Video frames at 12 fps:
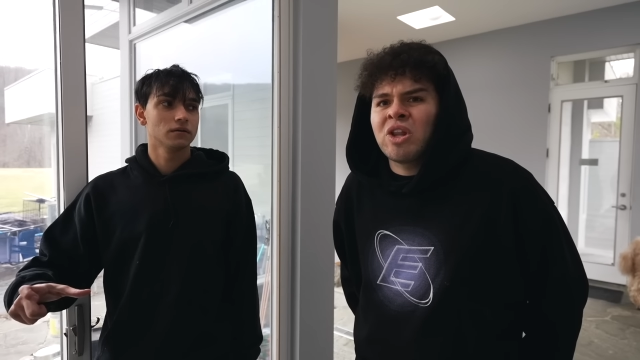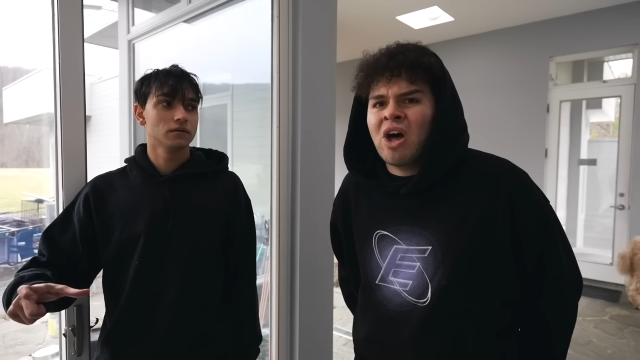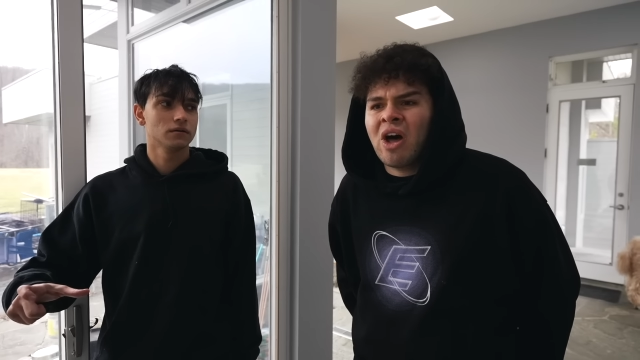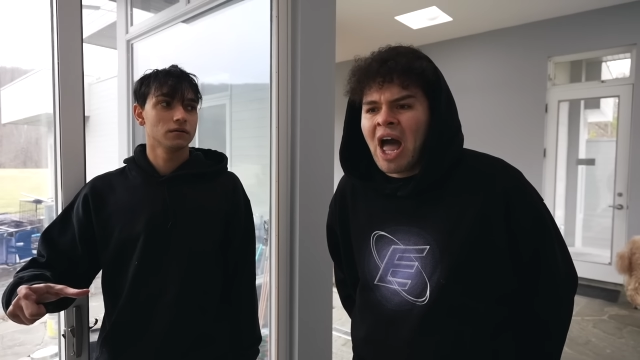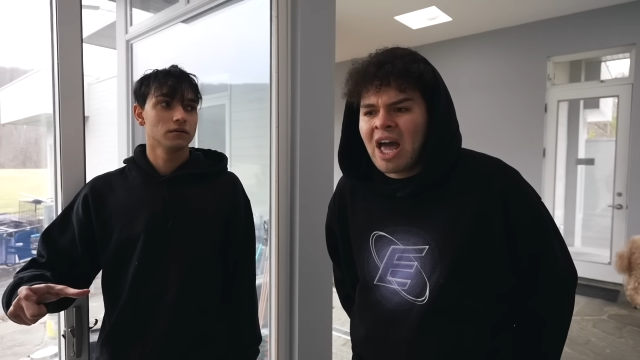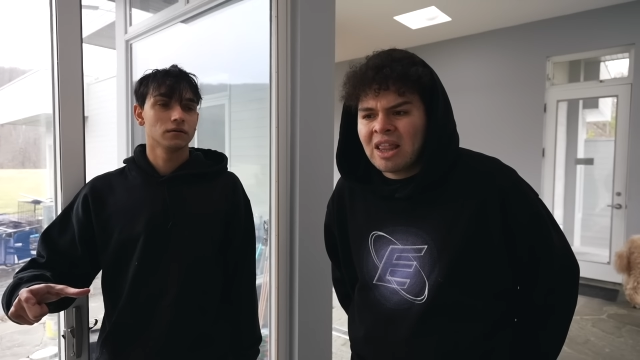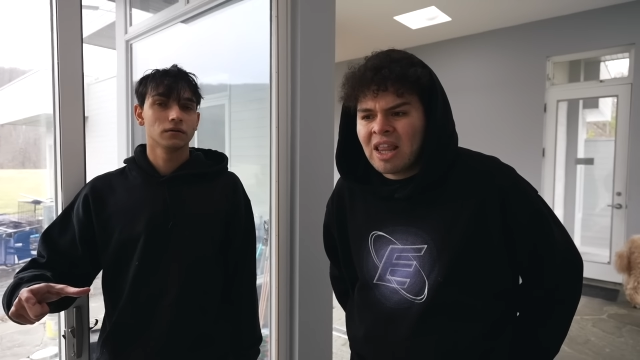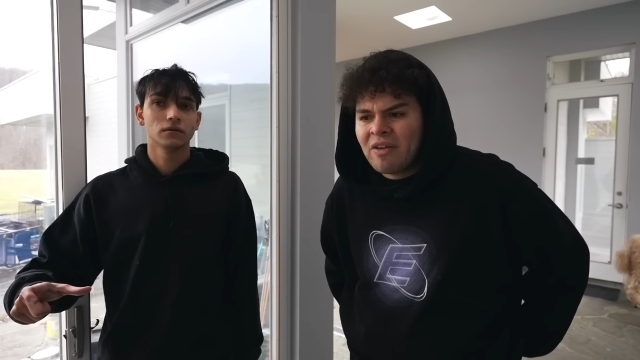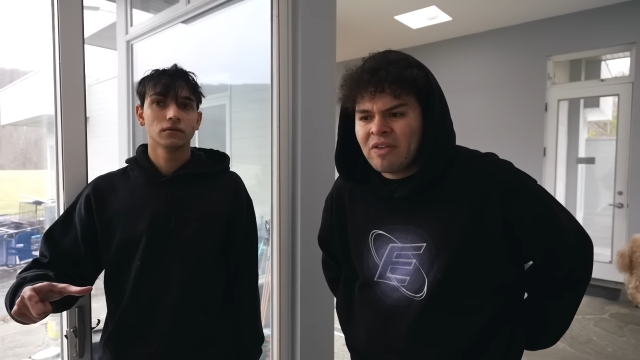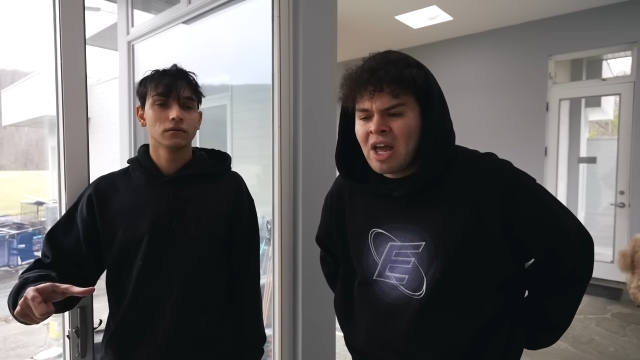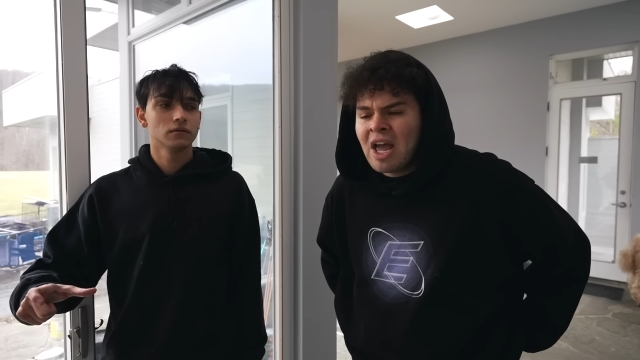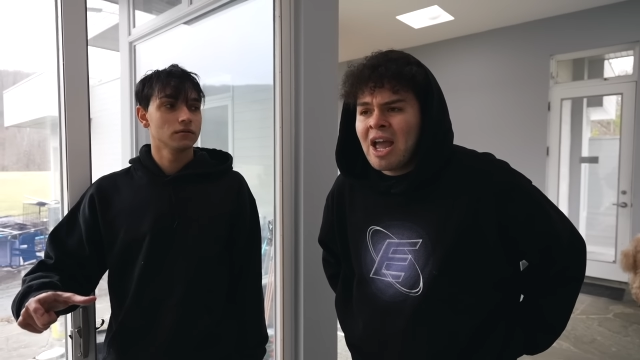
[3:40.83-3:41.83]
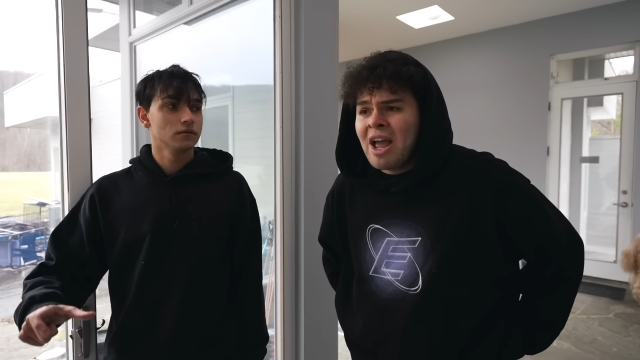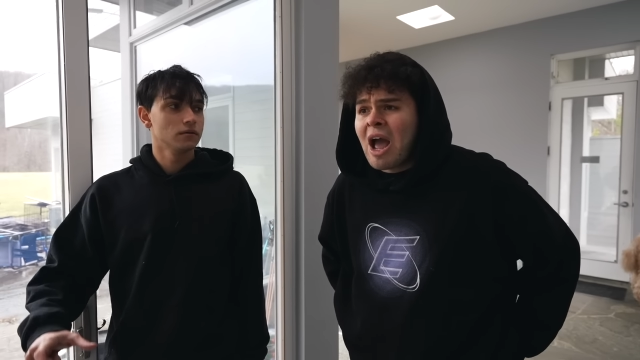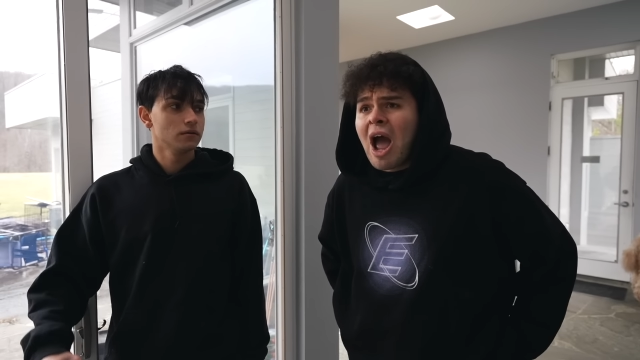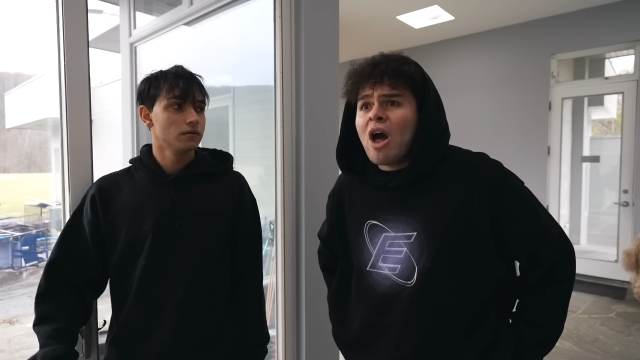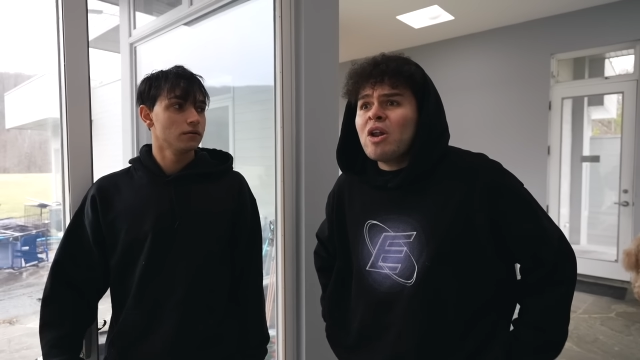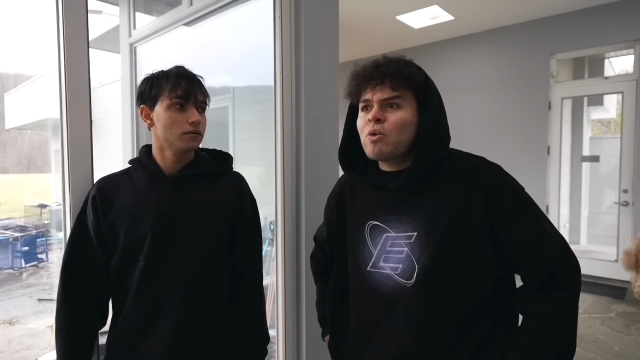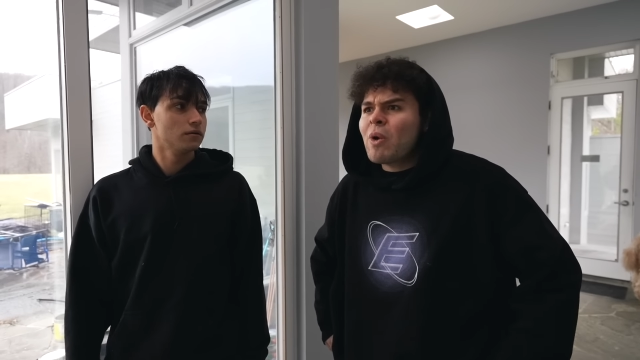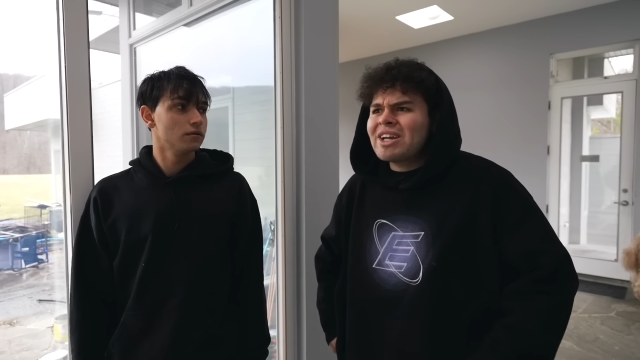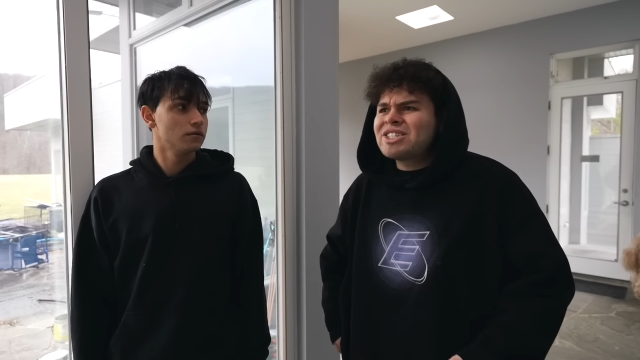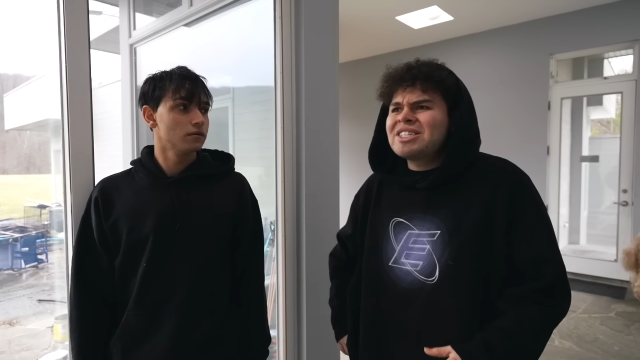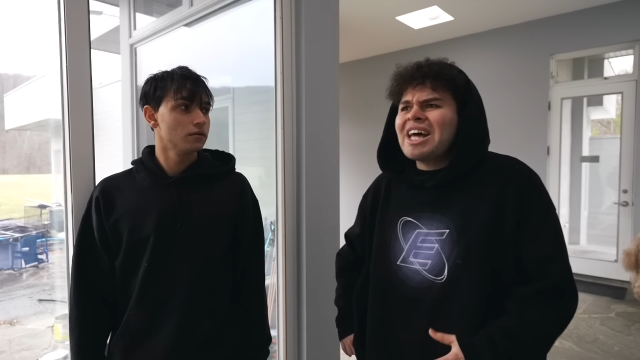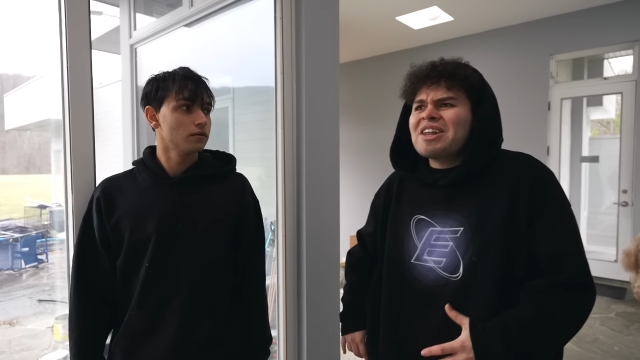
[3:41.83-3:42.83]
Speaker 1: No, I left. I
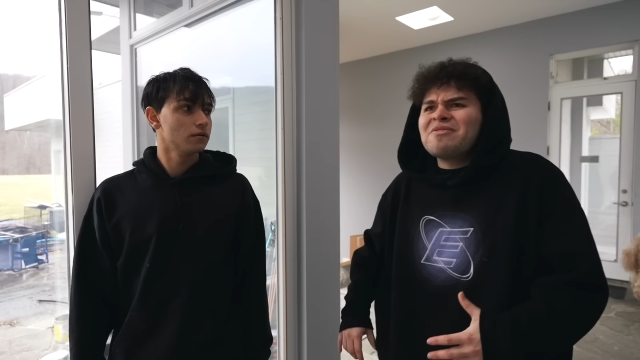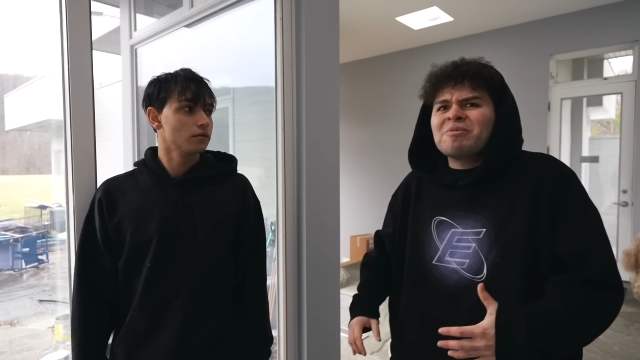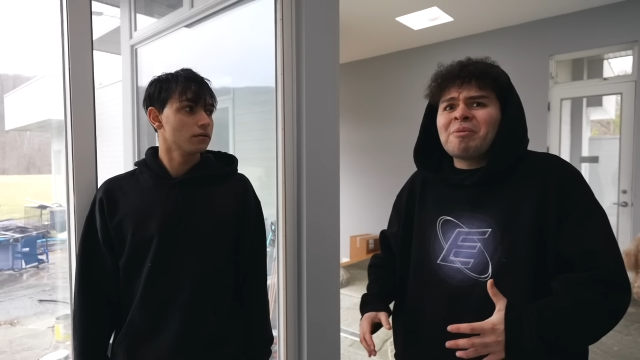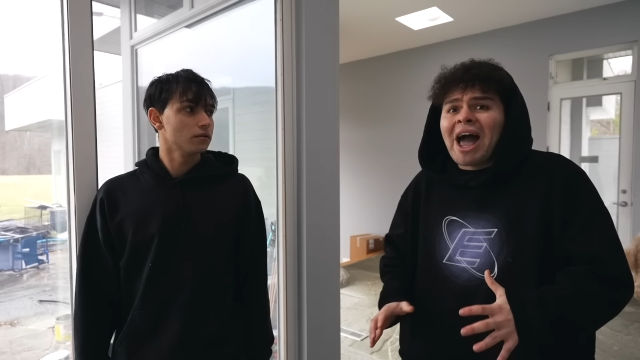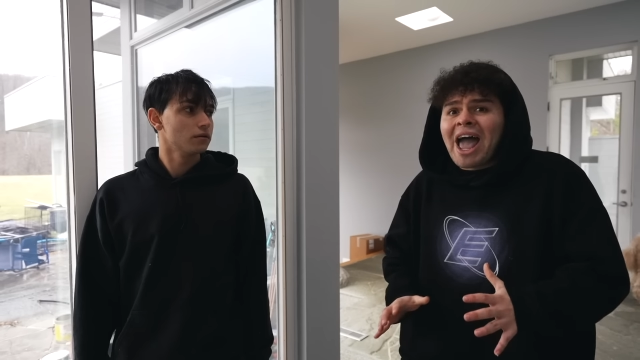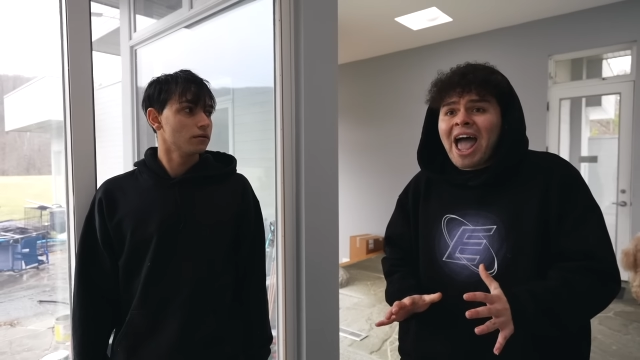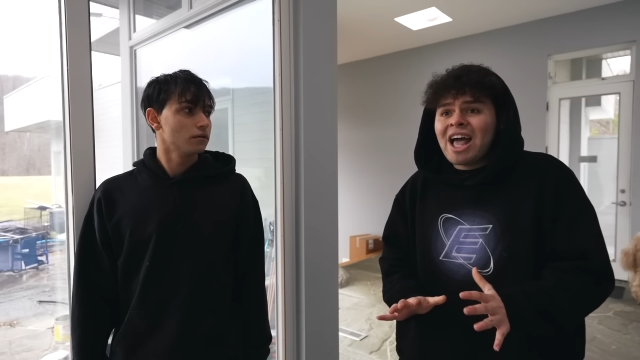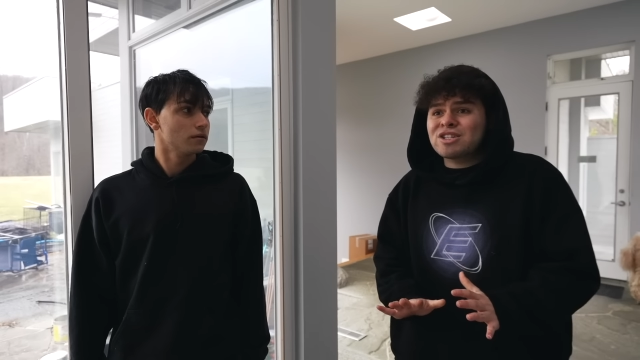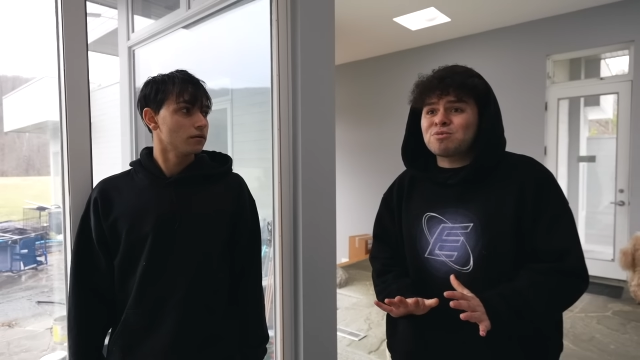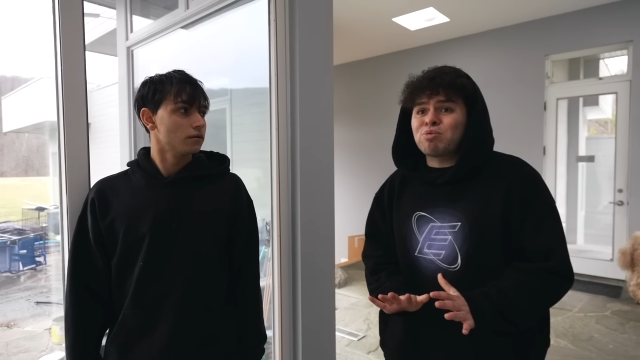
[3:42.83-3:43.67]
wait, she's not even my ex,